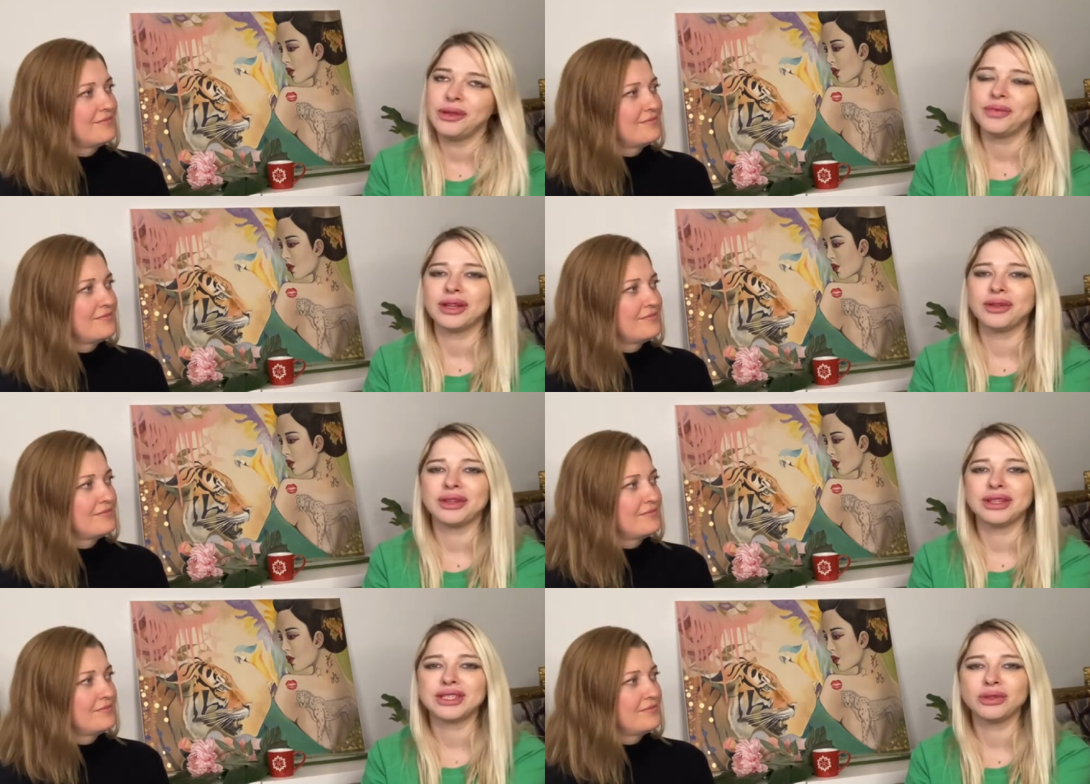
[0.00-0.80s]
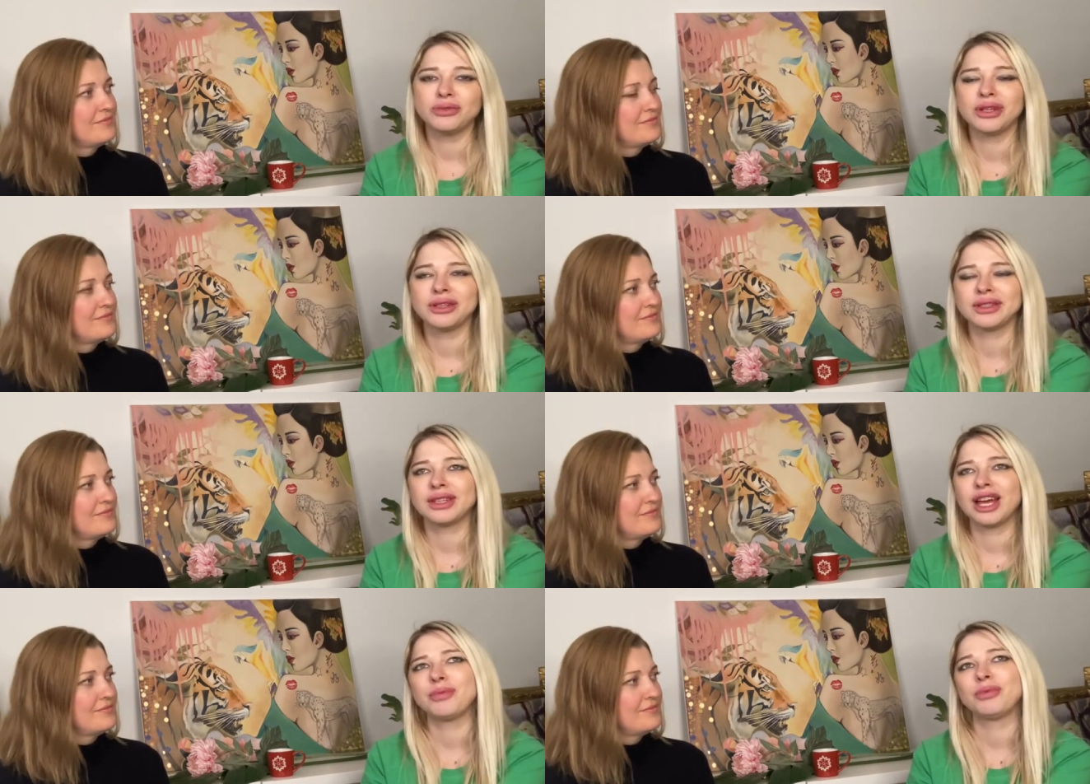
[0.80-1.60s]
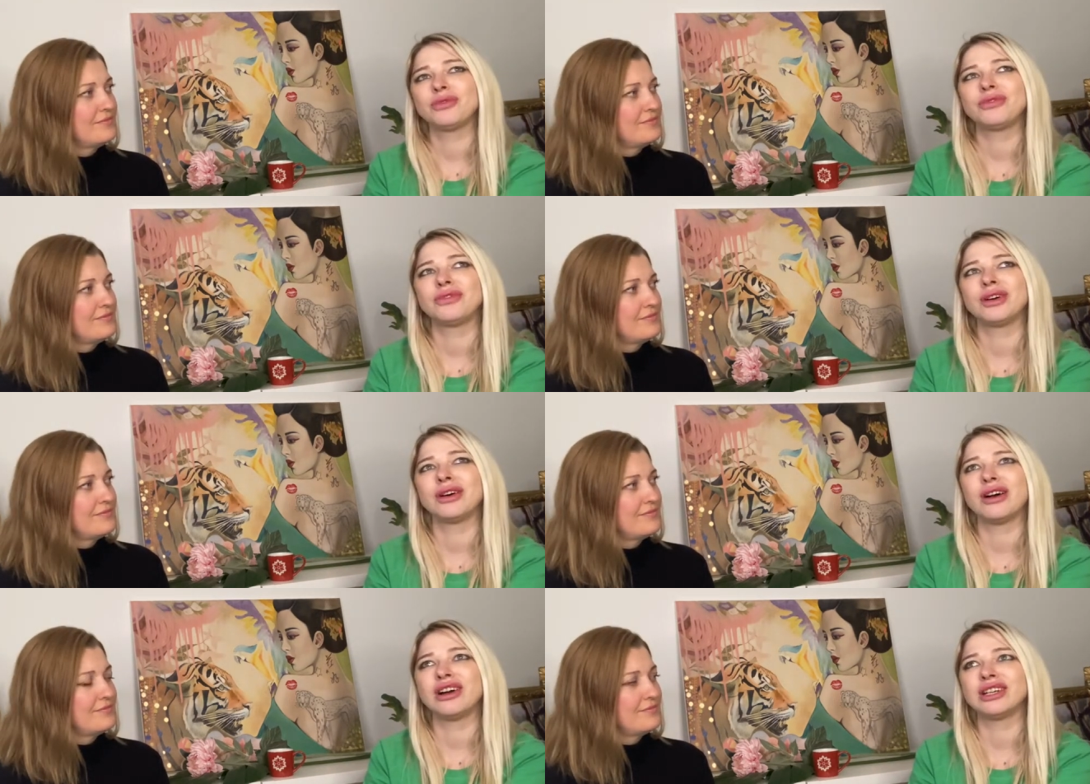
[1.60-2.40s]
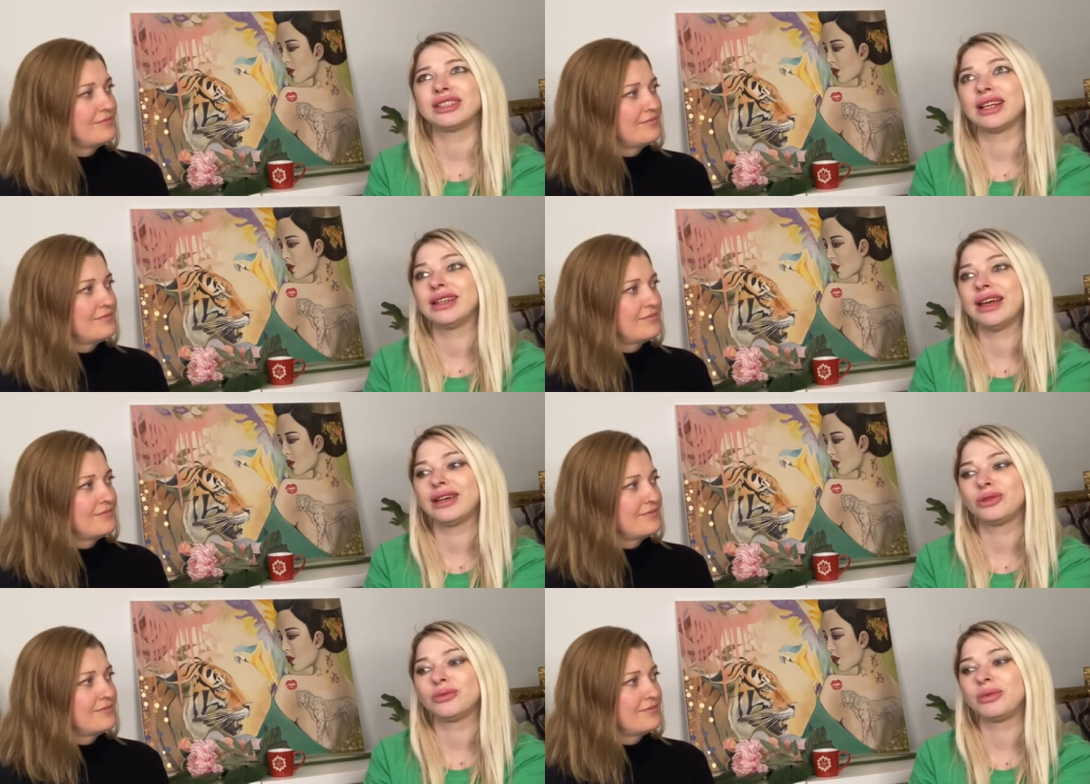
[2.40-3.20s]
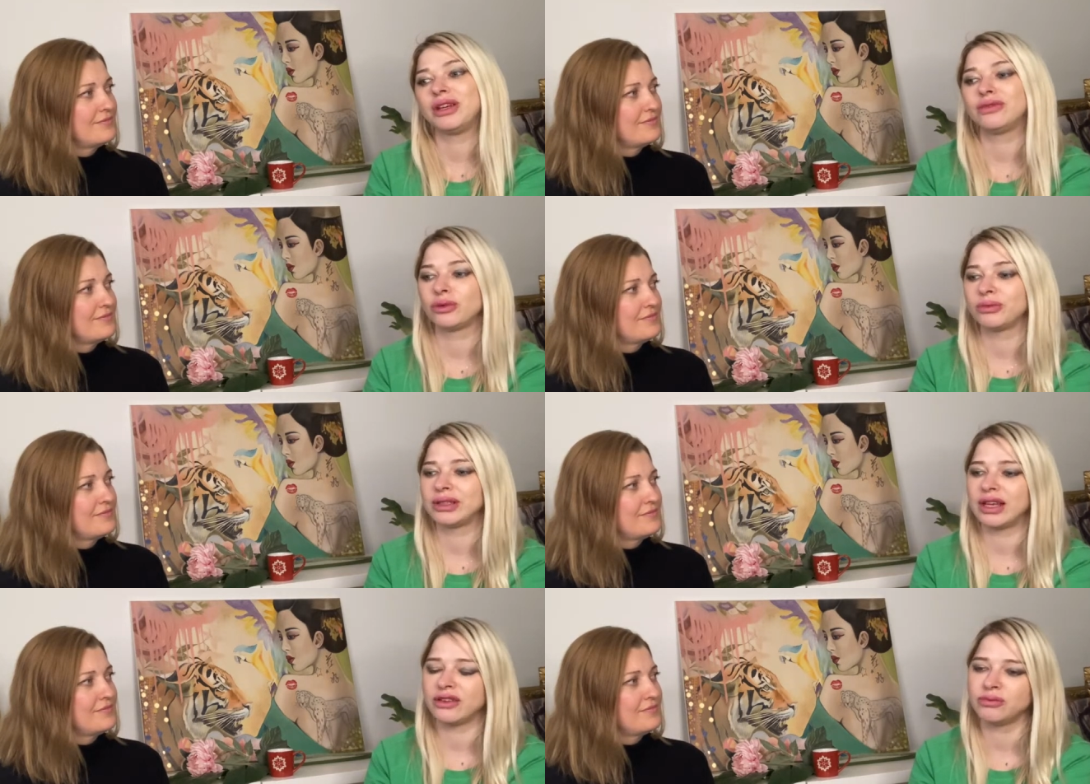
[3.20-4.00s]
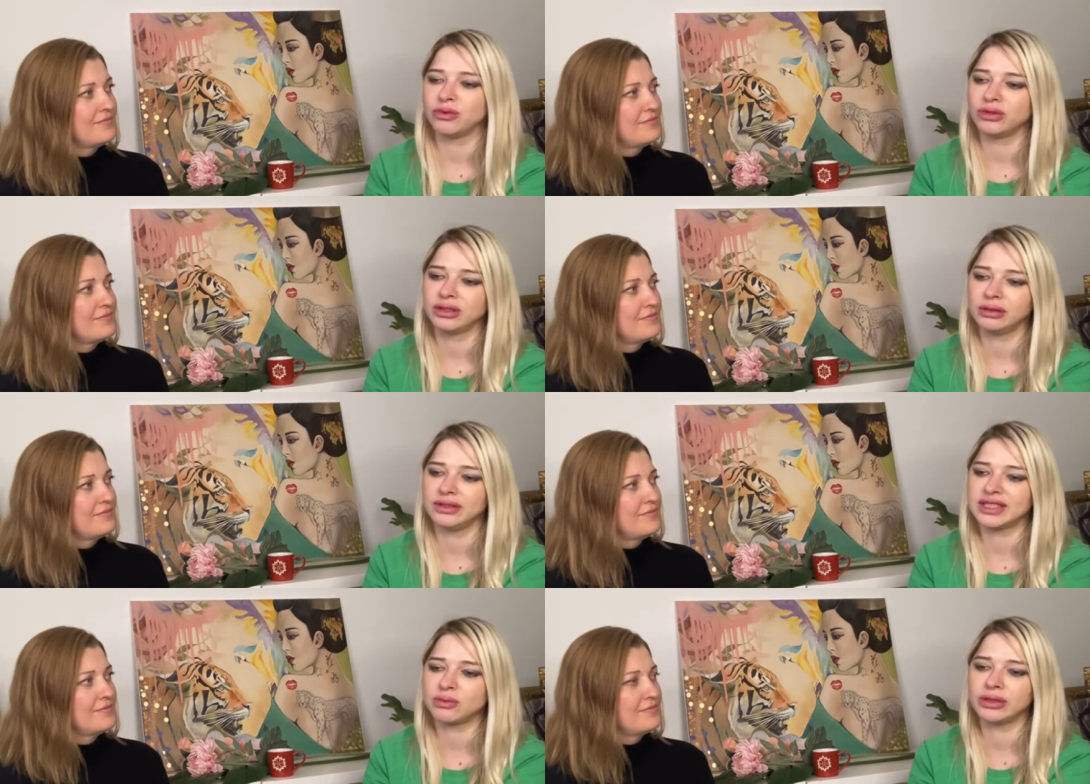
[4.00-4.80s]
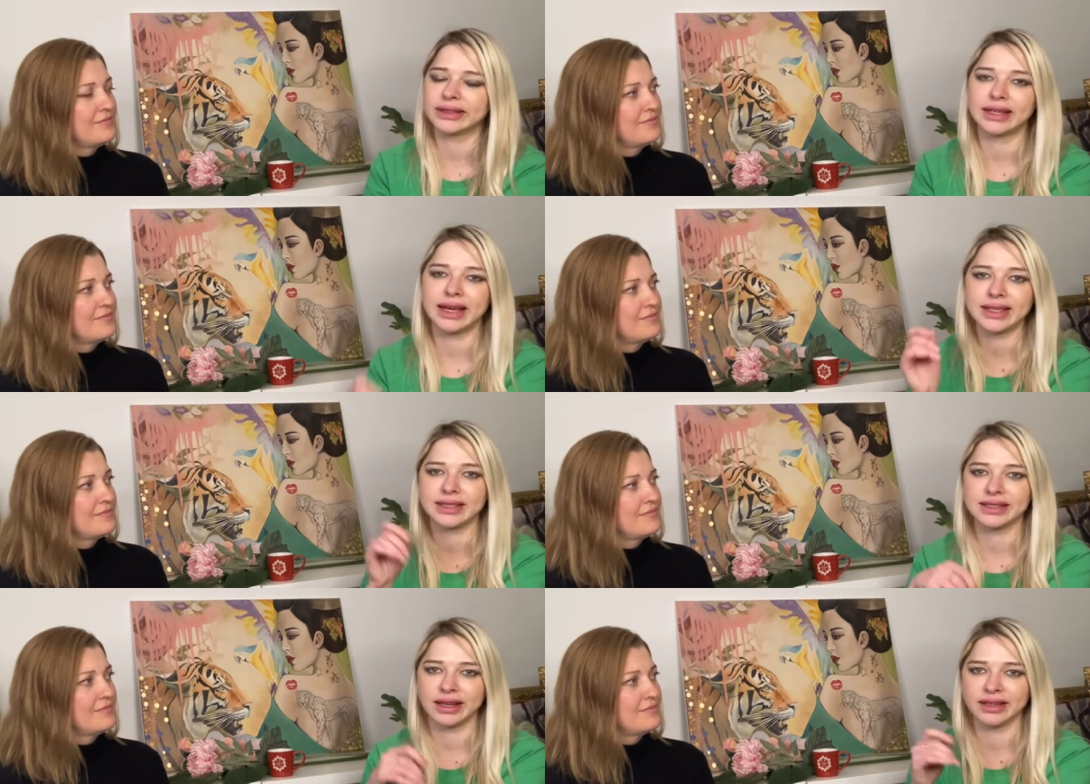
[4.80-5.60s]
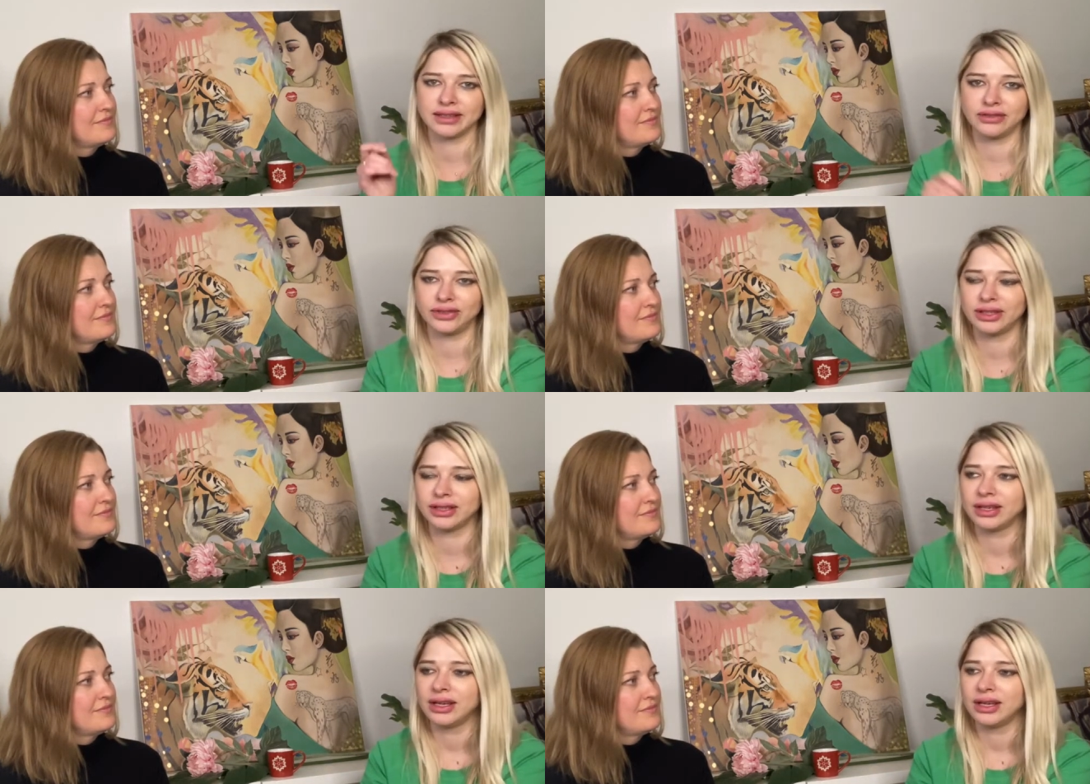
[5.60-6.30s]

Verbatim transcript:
Speaker 1: it's not really the type of uh, art I like to paint from the live model. It's more like an exercise, I think.